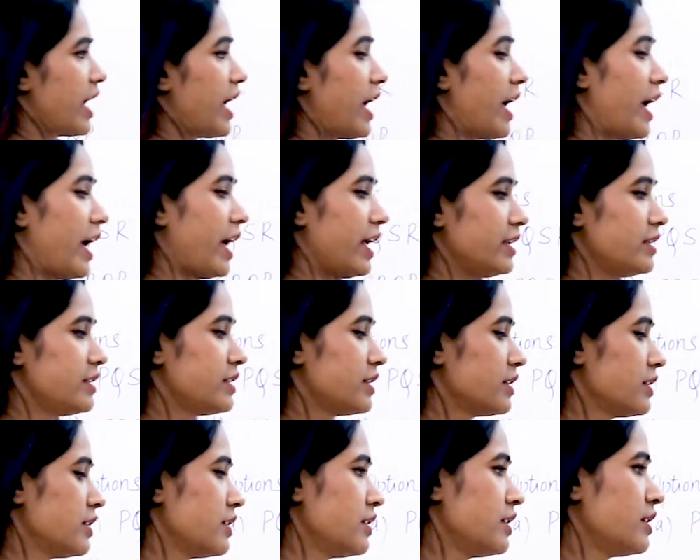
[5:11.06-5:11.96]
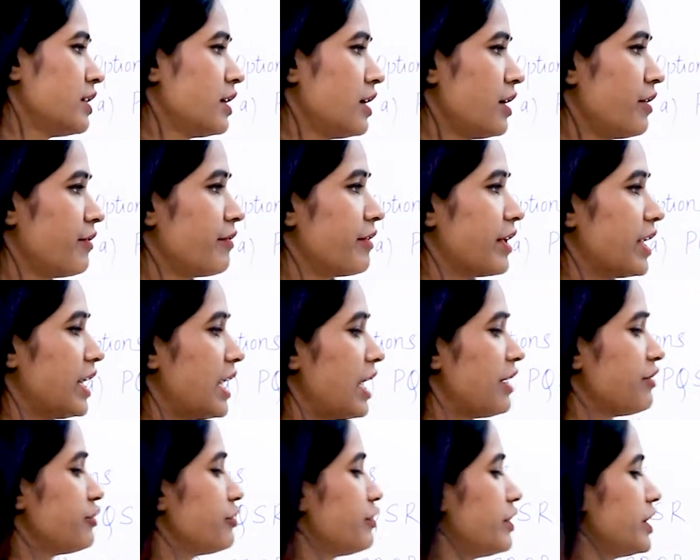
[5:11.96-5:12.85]
and we are
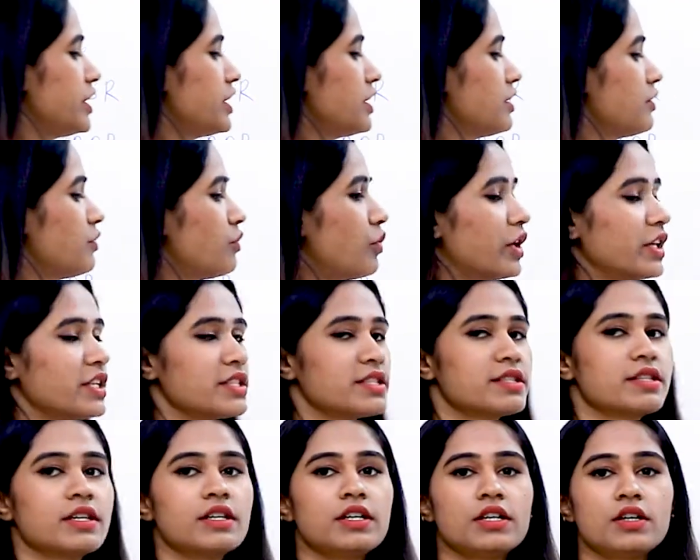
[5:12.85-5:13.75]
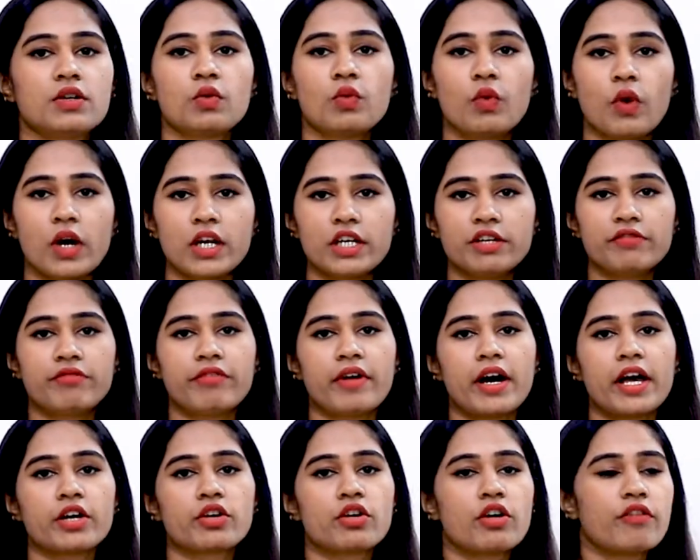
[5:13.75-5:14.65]
left with what is the
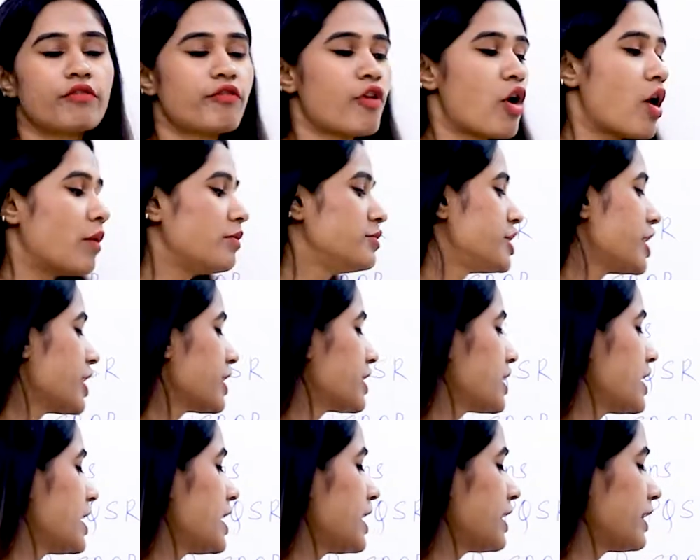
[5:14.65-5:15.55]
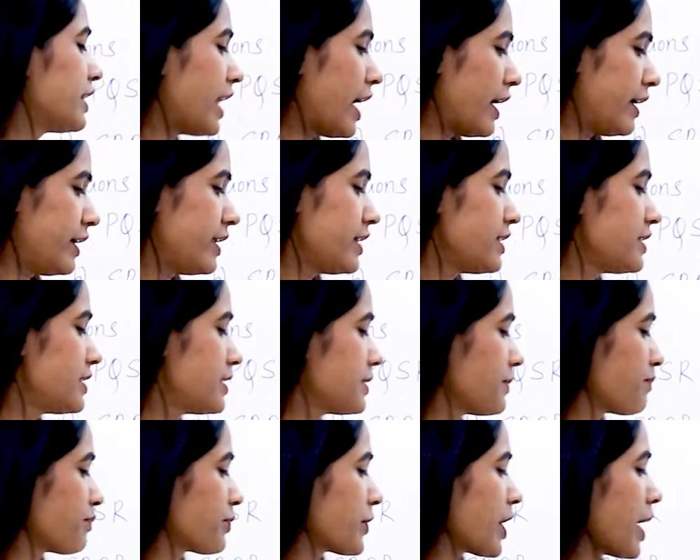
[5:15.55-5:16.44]
qualifier of object, that is
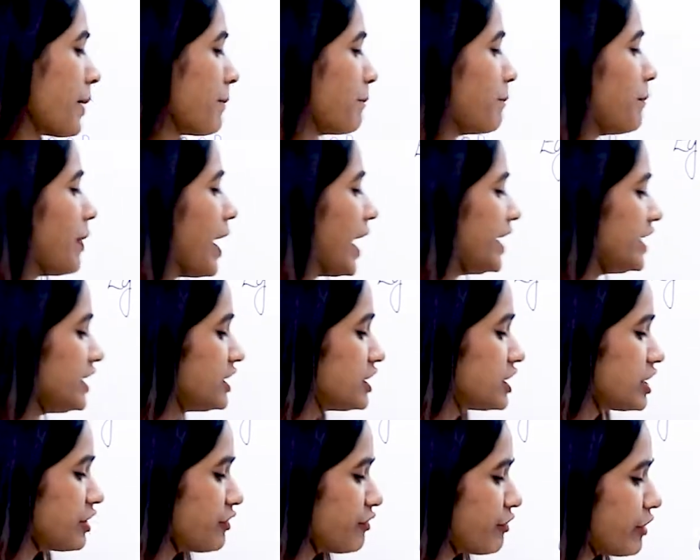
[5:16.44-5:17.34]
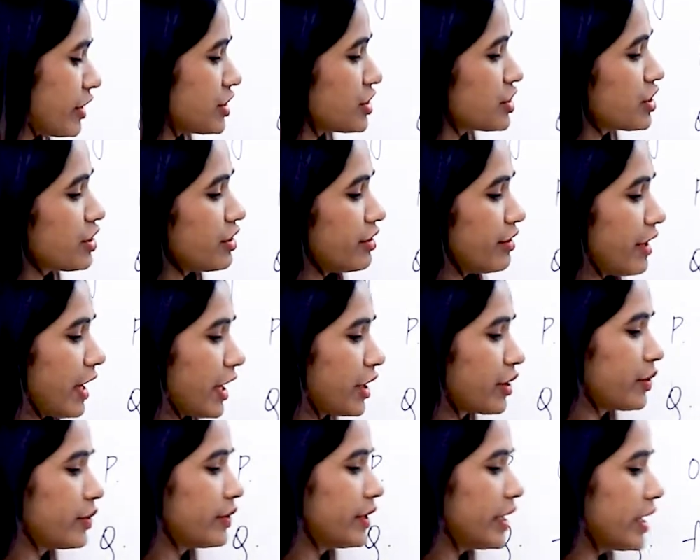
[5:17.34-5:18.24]
by different
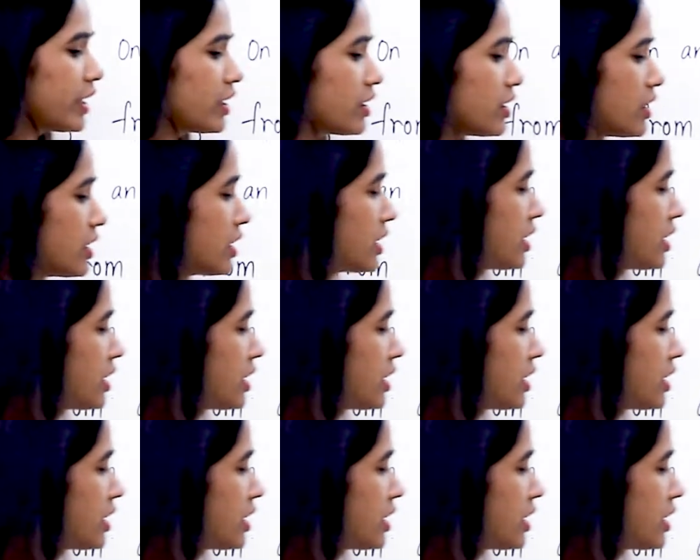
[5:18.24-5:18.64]
recruiting